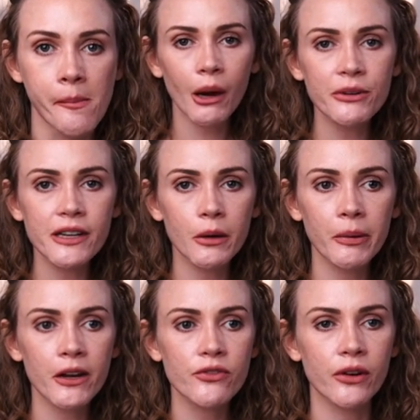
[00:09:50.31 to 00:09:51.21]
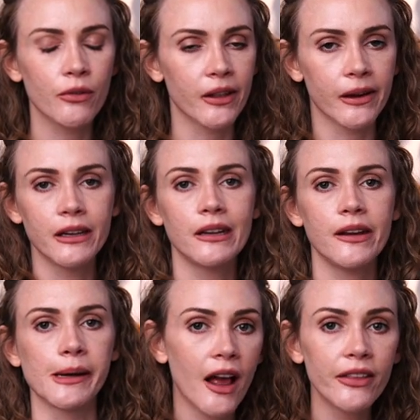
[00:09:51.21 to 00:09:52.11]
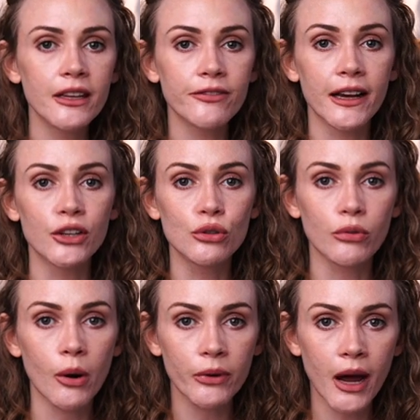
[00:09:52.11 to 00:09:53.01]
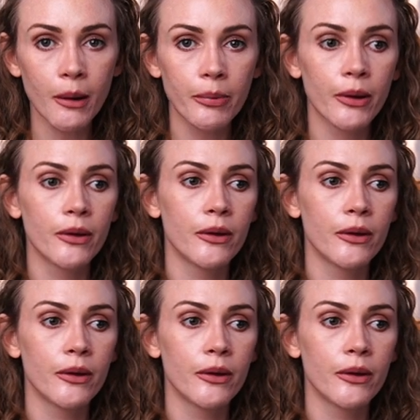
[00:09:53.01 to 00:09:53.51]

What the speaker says: I would take a pastry over that any day. I think if I had grown up